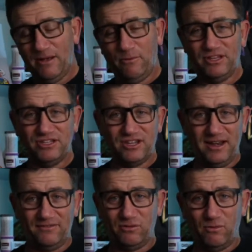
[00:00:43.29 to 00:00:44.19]
when you don't
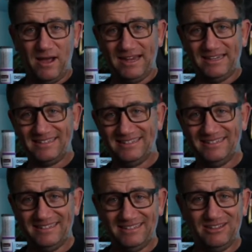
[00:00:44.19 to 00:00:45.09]
have to wait
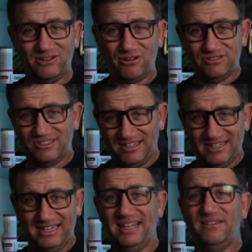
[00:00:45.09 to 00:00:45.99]
to
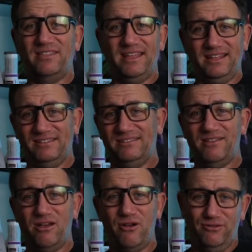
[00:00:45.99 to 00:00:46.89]
constantly let things
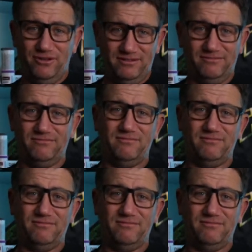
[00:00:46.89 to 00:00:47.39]
load and